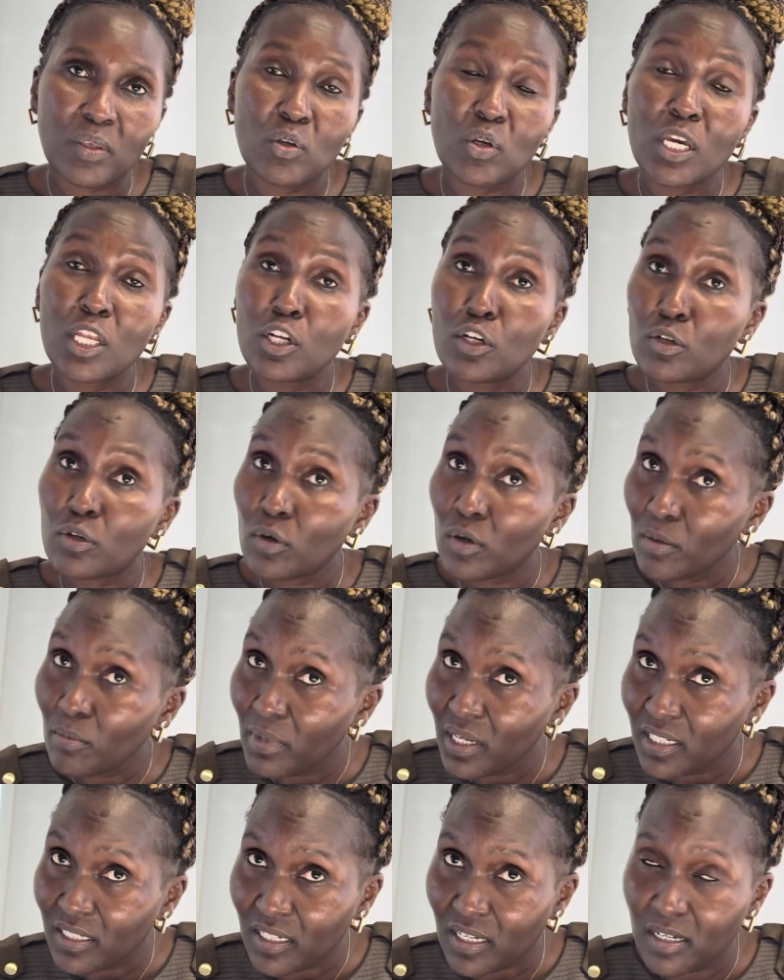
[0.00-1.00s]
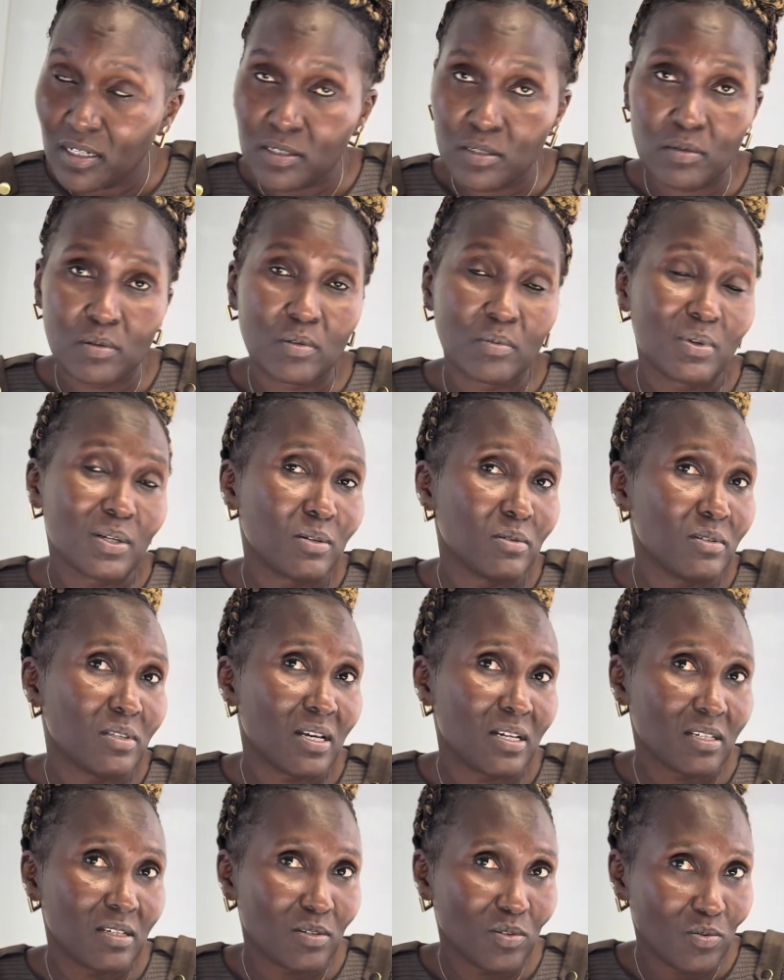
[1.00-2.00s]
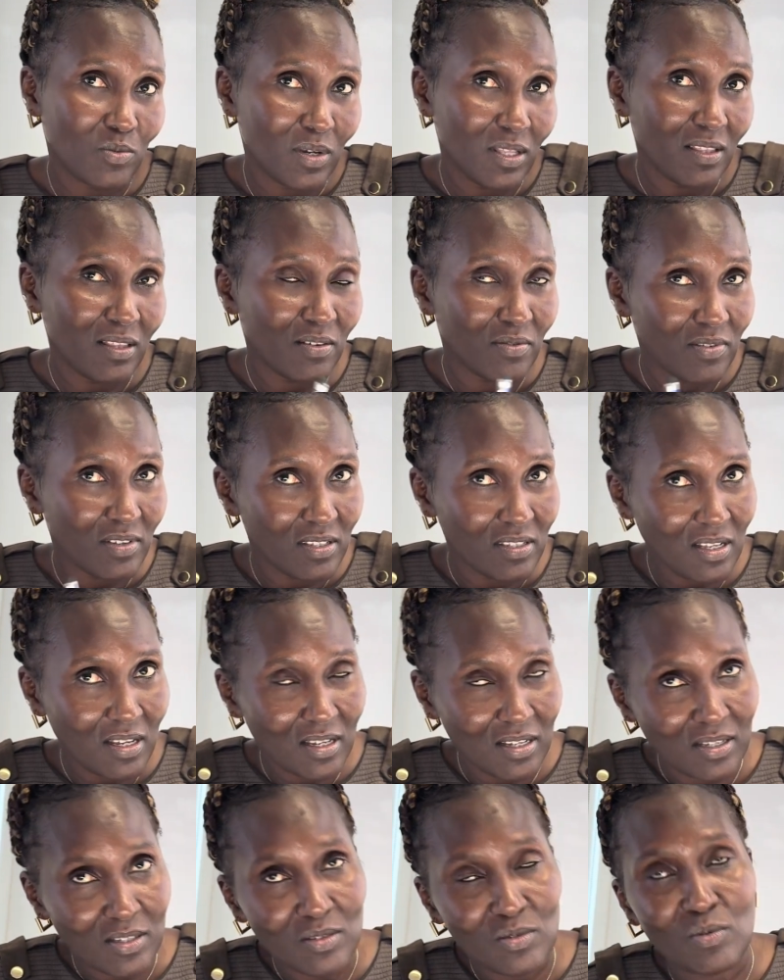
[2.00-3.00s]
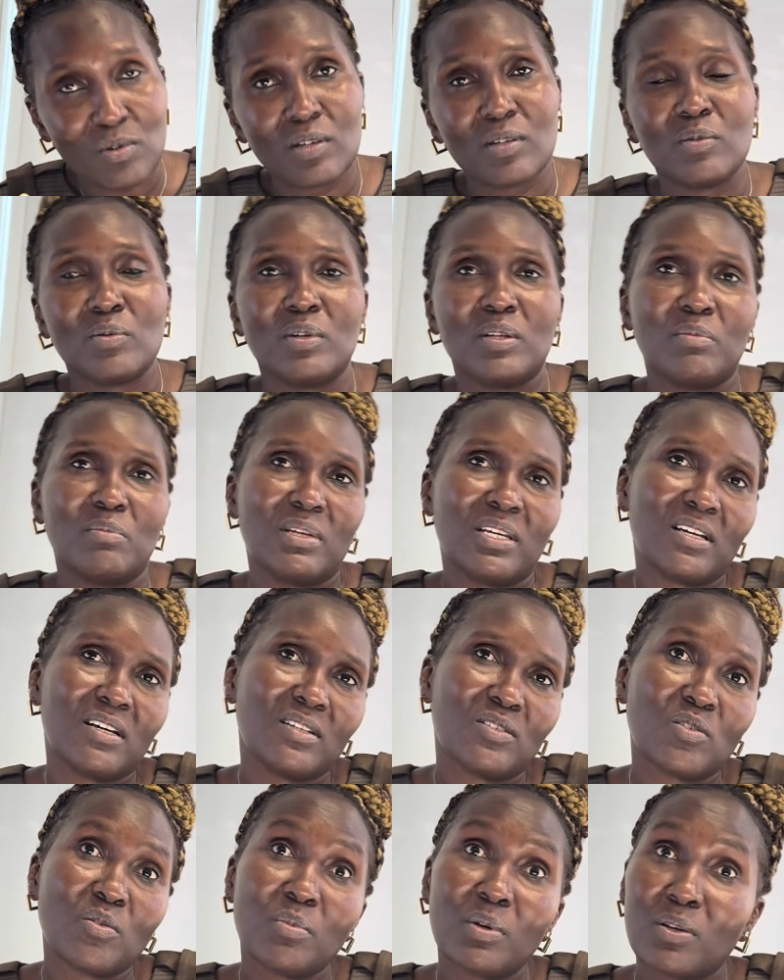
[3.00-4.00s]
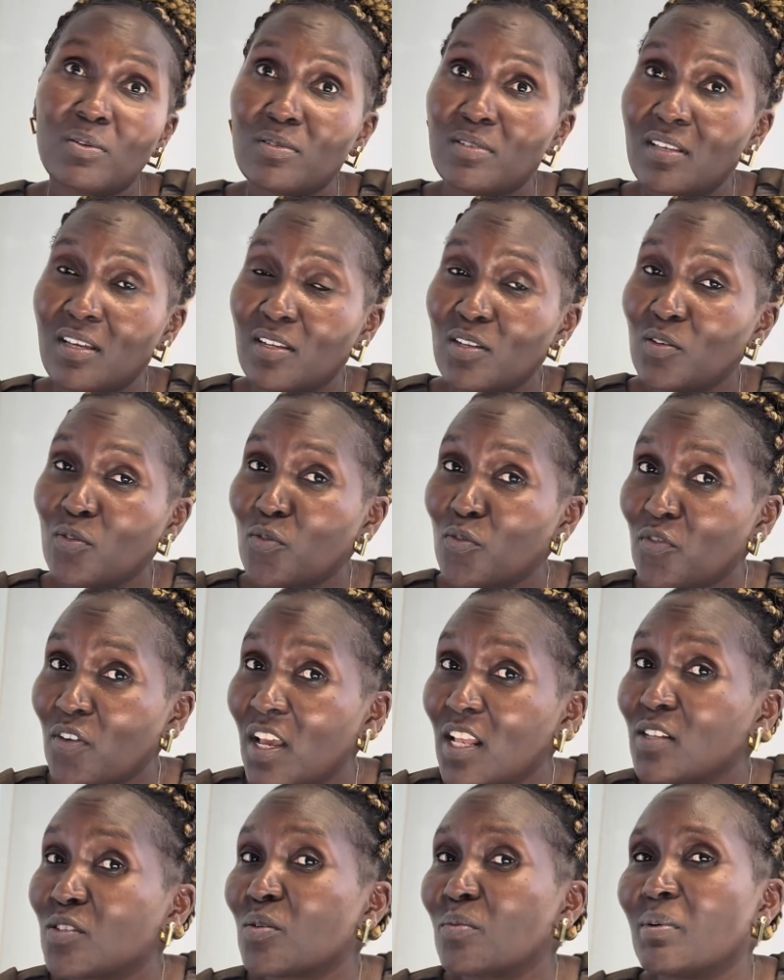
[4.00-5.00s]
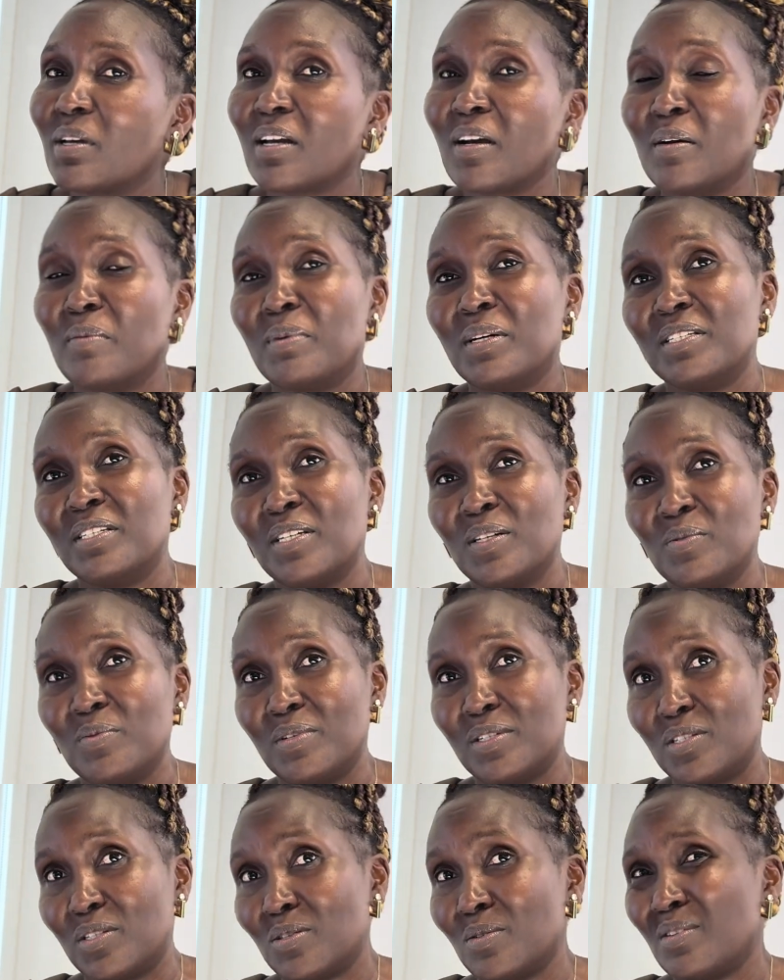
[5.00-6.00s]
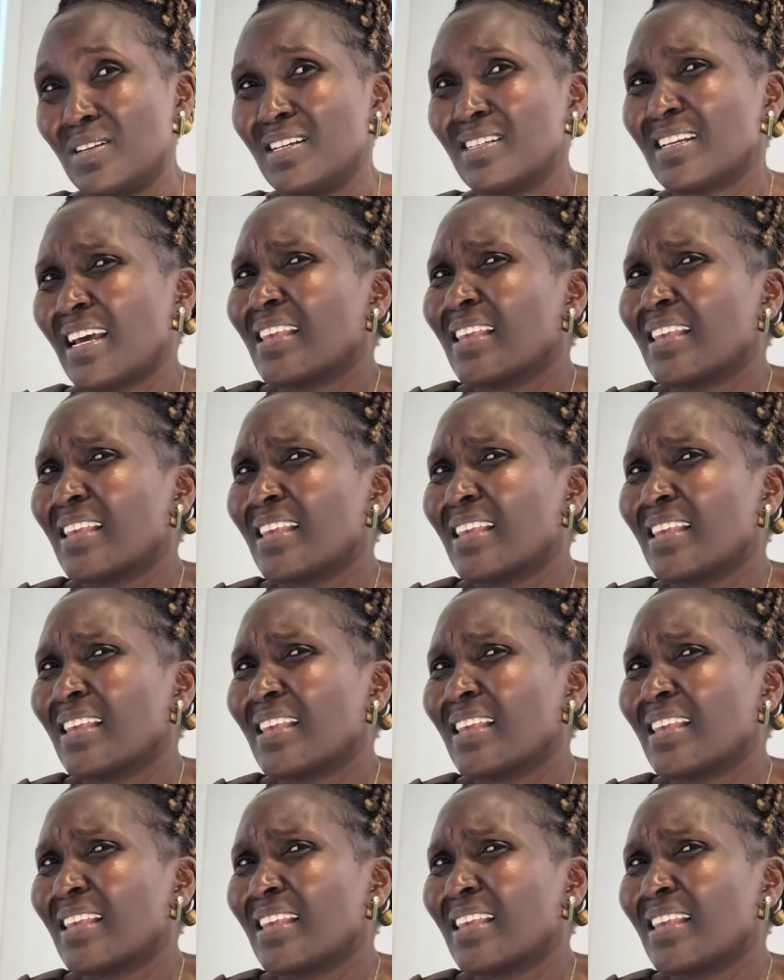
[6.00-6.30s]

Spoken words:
enrollment cancelled, because that is when the visa as well will be cancelled, because then you fail to become a genuine student.